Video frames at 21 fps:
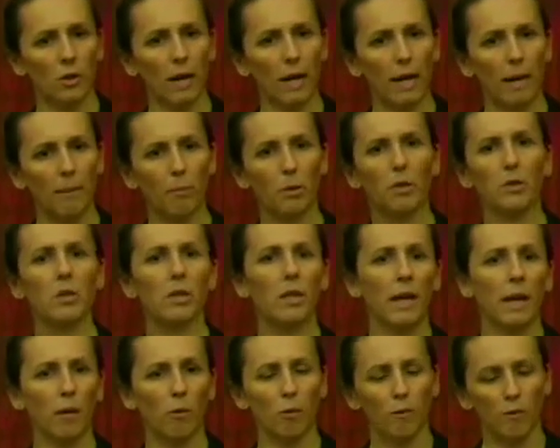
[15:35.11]
happens and
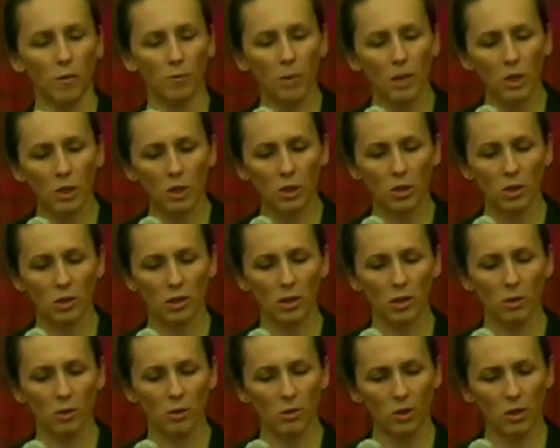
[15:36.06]
how information is
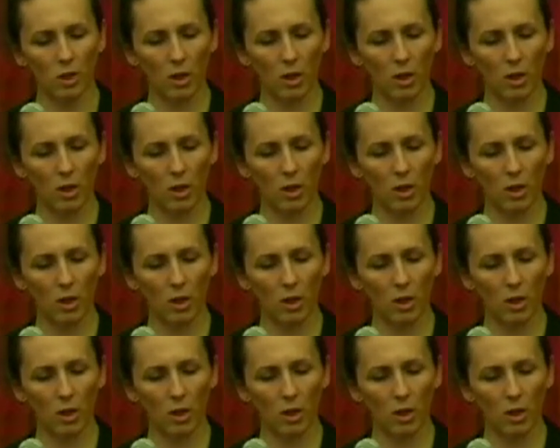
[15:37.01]
used.